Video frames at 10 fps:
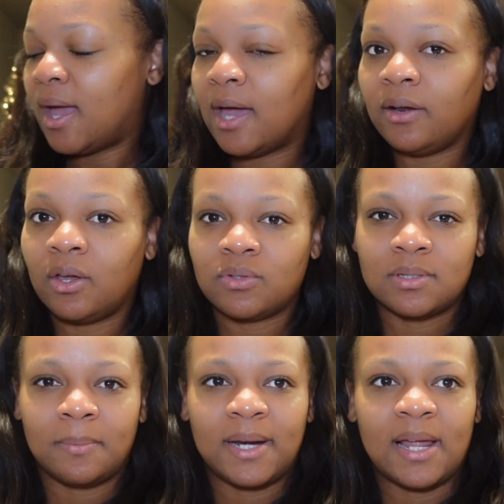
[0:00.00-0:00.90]
I know
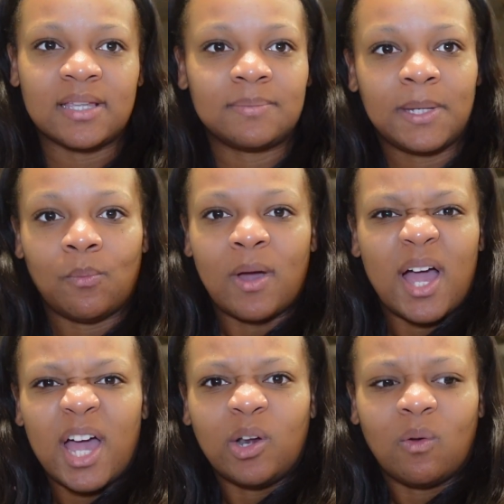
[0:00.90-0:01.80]
somebody asked me
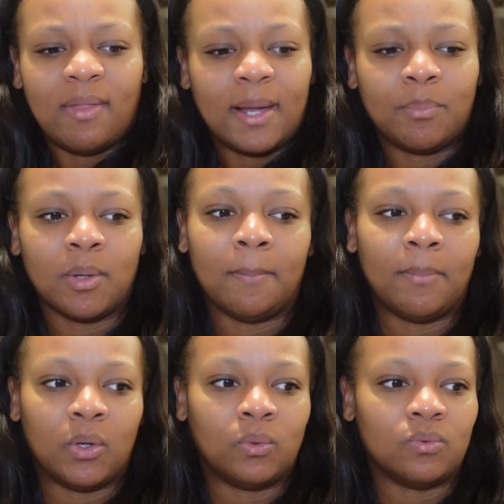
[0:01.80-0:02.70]
why I don't like
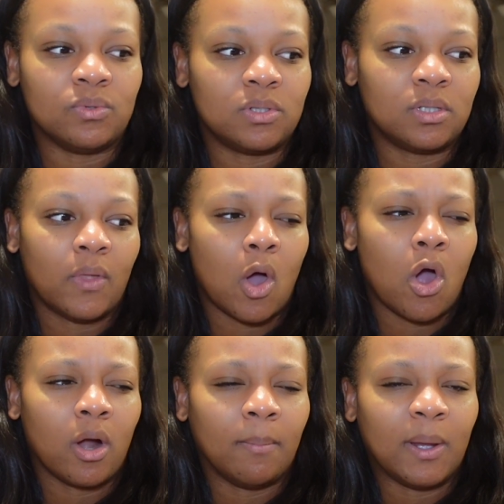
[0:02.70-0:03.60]
promote the
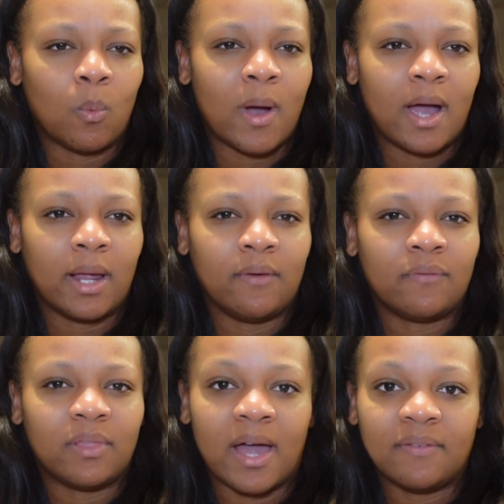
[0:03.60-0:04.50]
army
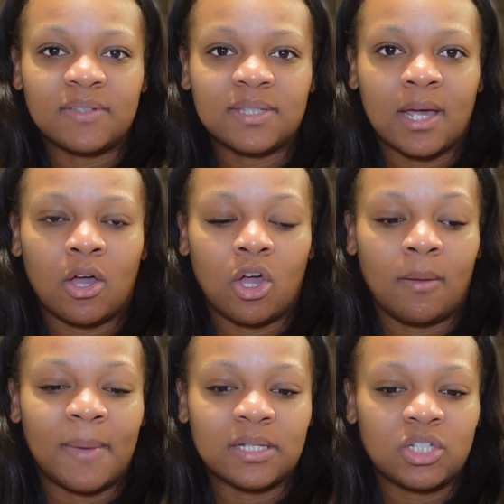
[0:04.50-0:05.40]
wife lifestyle
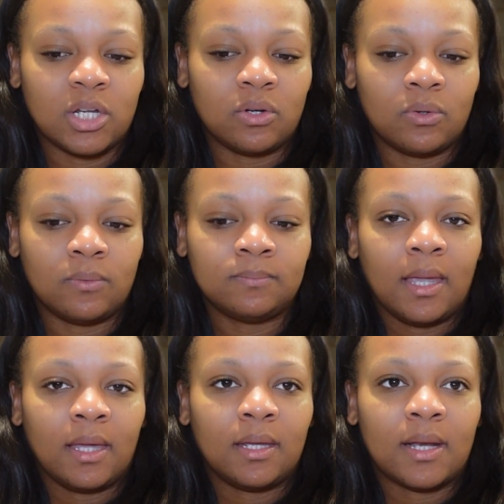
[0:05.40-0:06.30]
on my channel,
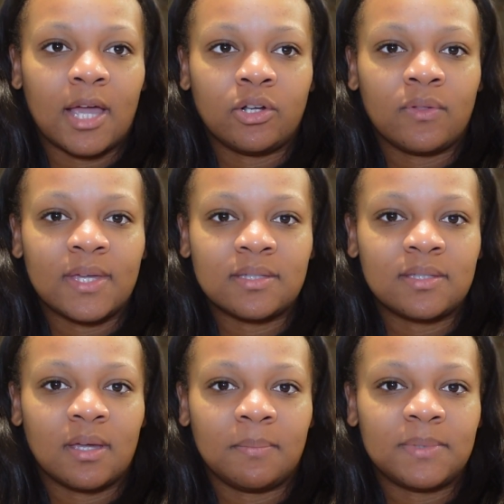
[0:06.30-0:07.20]
and I know that
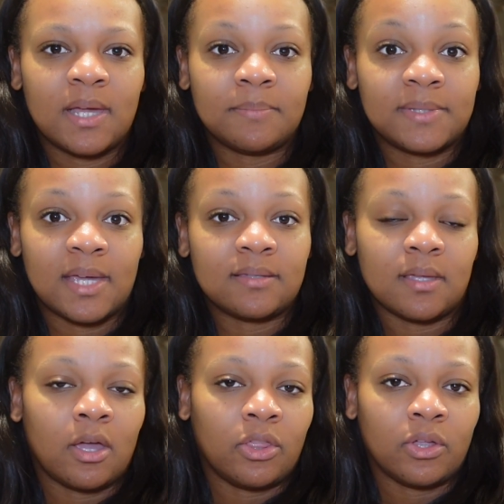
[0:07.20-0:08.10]
sometimes that's
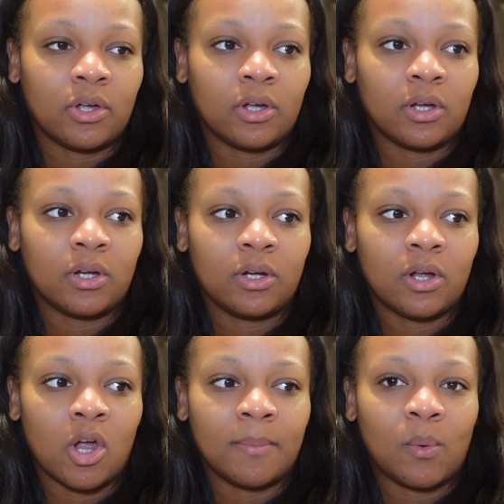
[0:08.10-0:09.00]
other
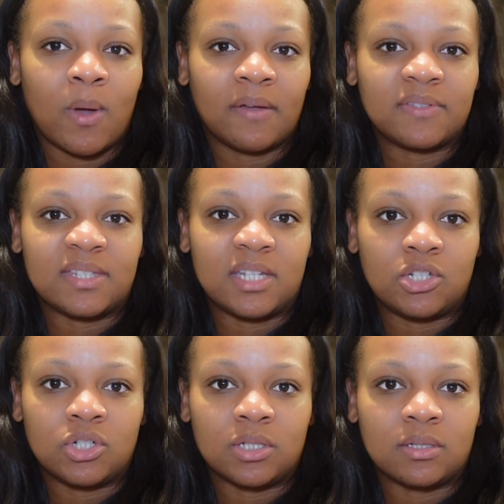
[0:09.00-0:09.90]
army wives
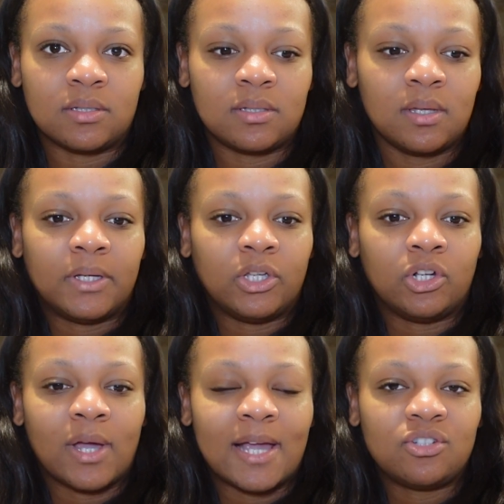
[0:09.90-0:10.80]
niches, but you
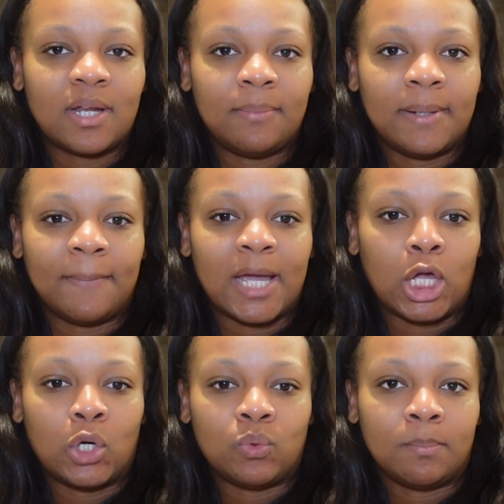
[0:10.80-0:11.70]
know, I try to be my
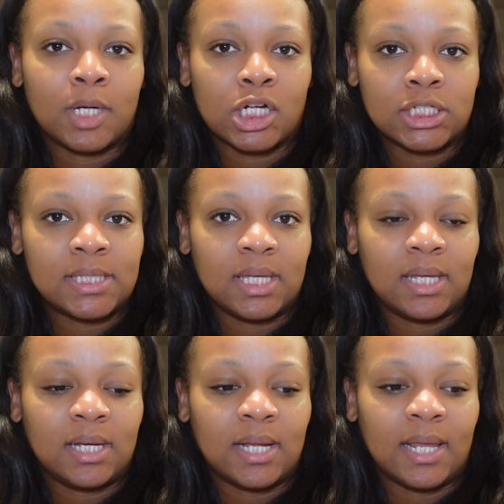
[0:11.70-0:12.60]
own
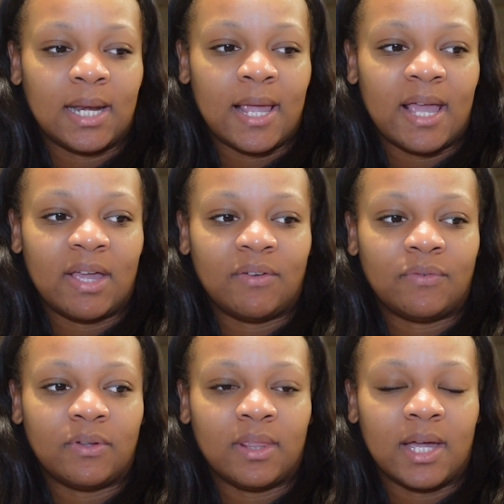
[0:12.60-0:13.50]
person and have
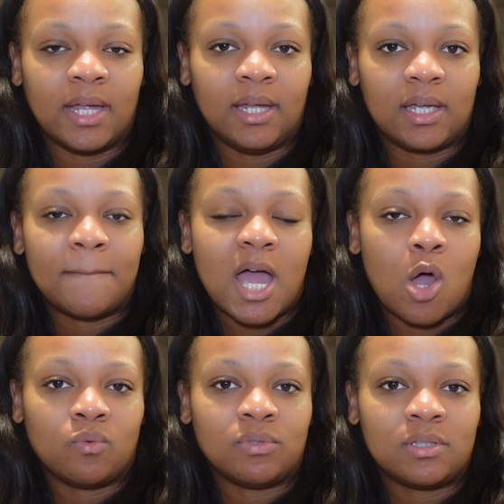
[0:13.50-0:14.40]
like my
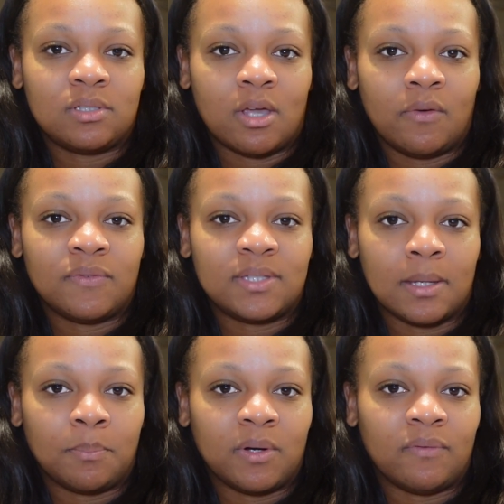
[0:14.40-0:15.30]
own stuff
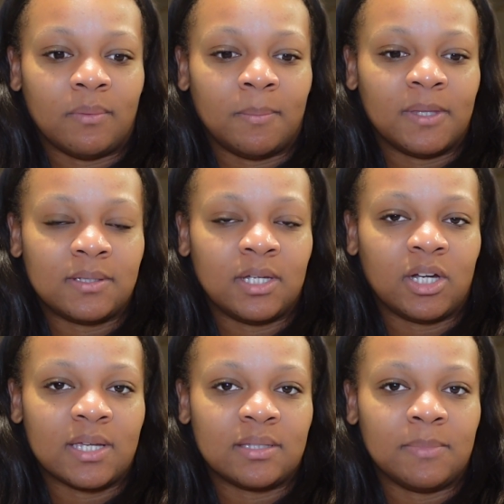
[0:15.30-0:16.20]
separate from the
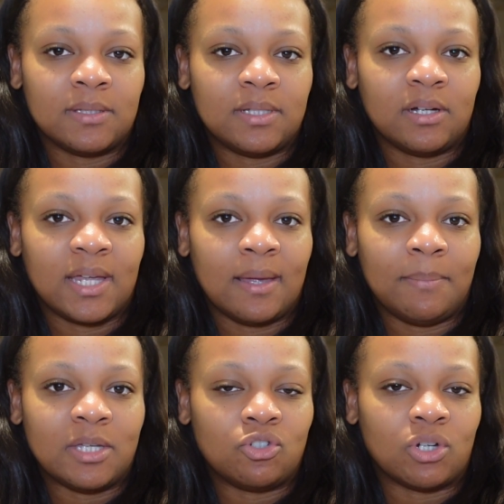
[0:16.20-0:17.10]
military, because the military can
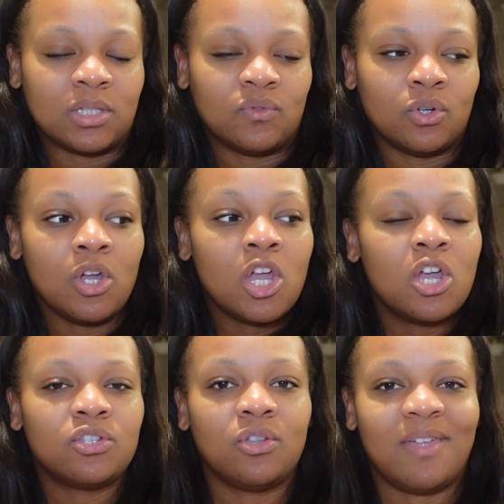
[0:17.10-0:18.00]
be stressful.
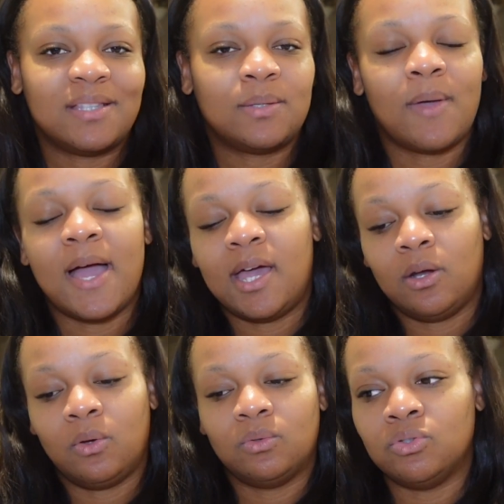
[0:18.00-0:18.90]
So that's why I
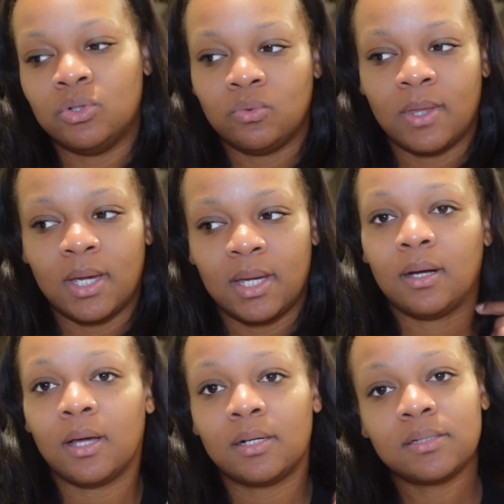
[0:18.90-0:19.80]
don't do that.
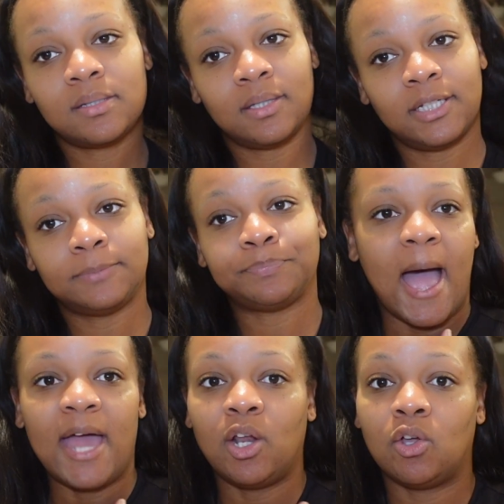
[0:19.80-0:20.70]
And honestly,
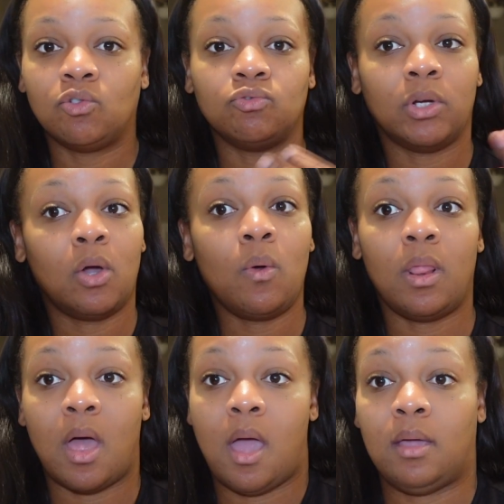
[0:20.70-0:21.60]
I don't know a
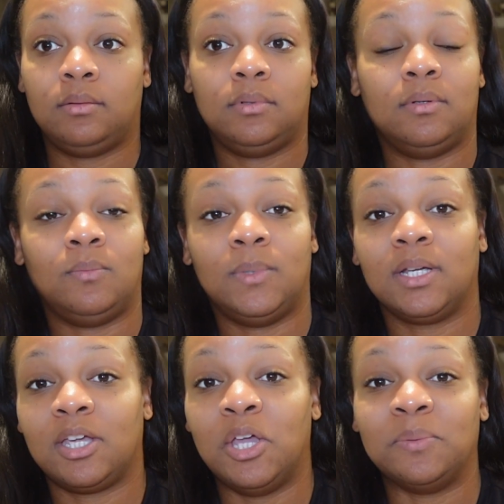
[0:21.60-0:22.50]
lot when
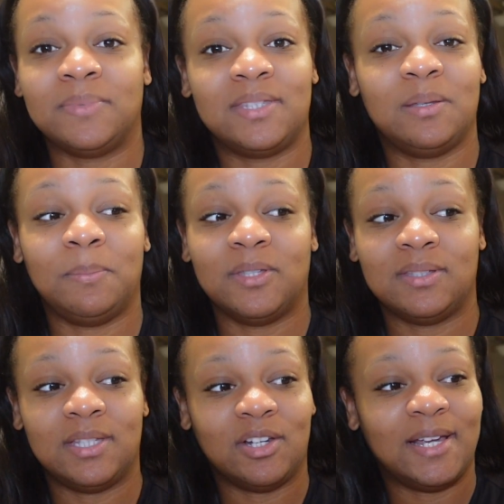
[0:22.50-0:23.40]
it comes to the
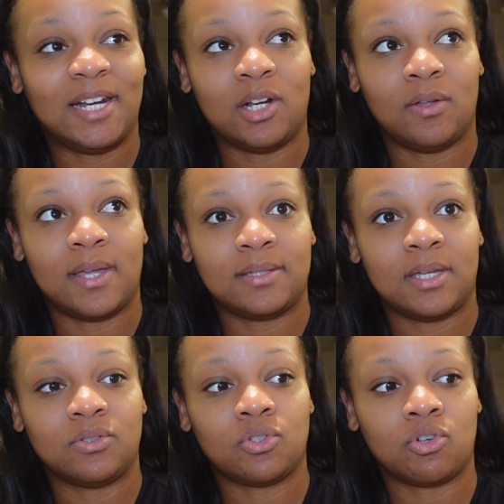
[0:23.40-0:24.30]
military, and I know that
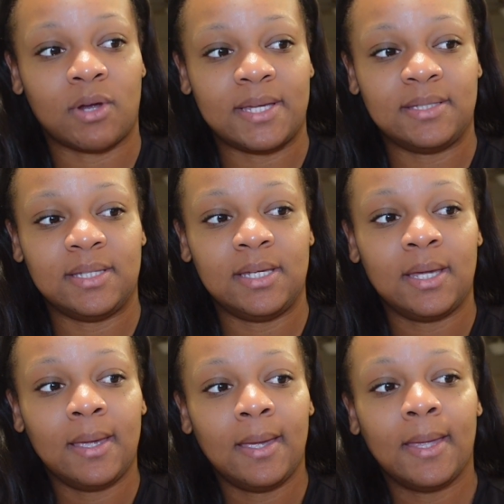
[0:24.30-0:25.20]
sounds crazy,
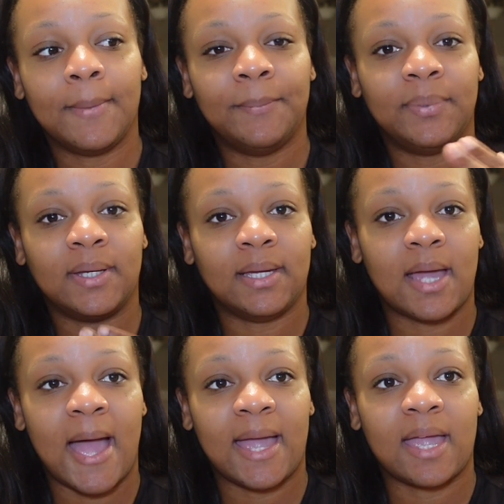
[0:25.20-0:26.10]
but
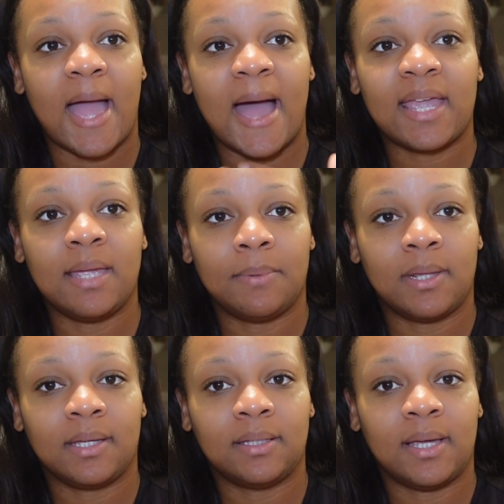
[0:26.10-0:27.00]
I keep it
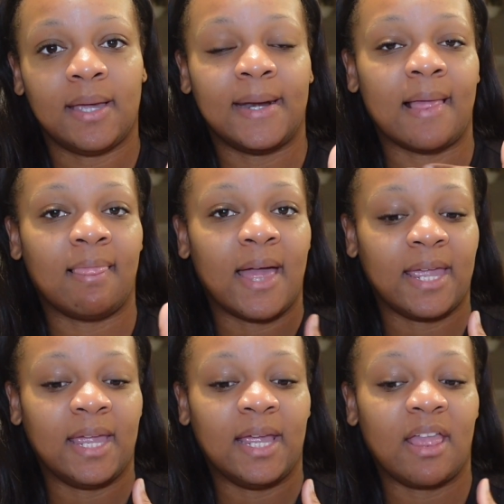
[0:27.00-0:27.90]
like that, and I
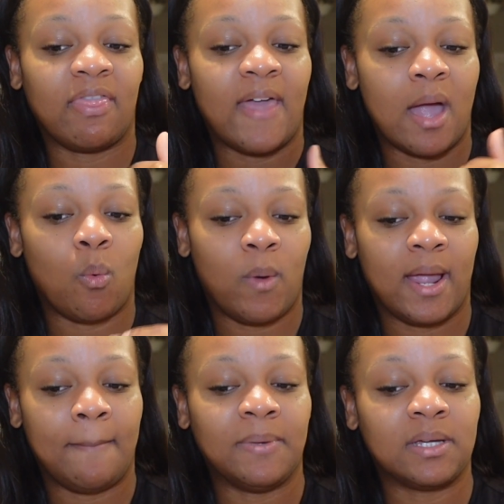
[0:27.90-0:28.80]
like it that
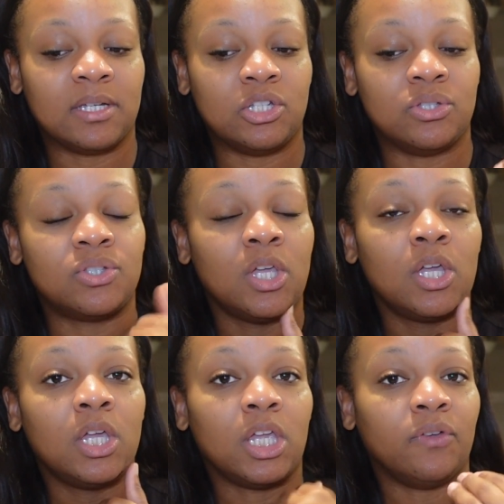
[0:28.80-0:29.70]
way, because
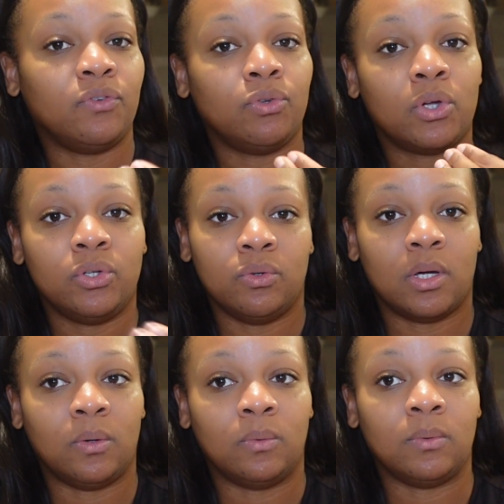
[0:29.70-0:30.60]
if you know, you
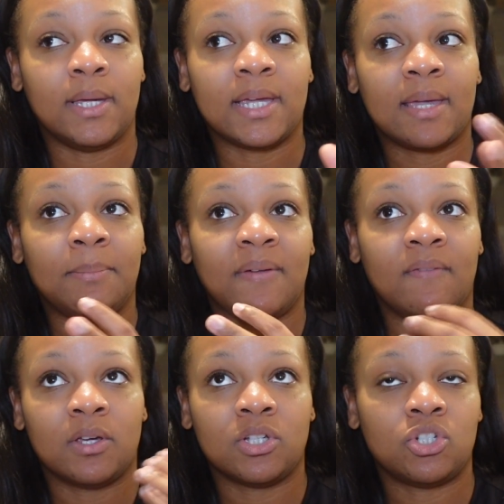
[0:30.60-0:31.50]
know. It can be
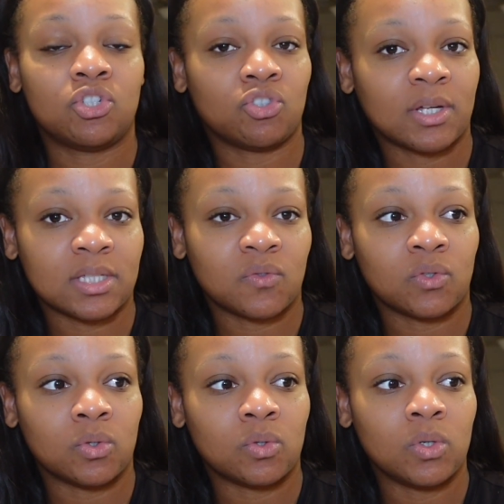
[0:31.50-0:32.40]
very
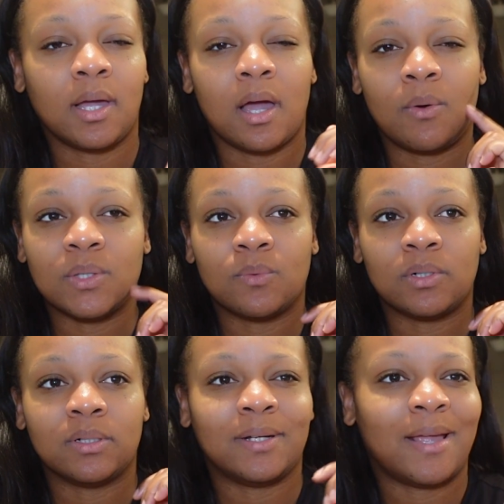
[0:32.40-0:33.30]
stressful. I always
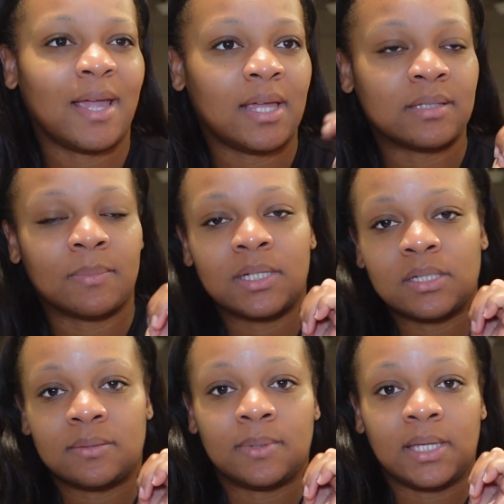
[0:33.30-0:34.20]
wondering, hey, is my
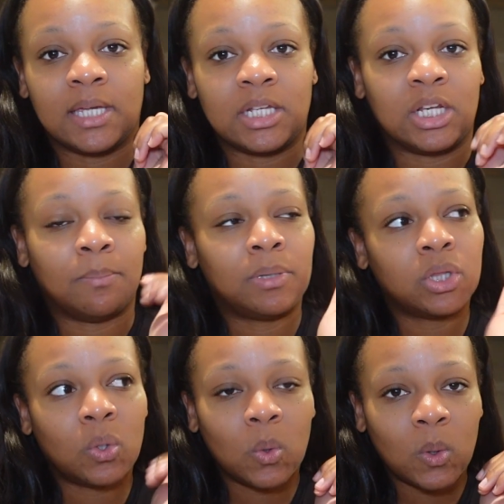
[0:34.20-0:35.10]
husband getting
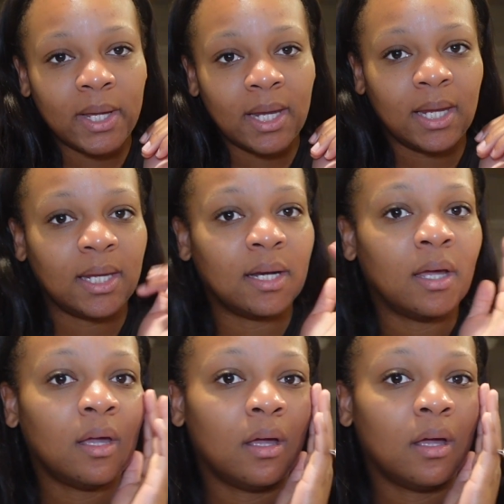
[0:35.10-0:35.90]
deployed?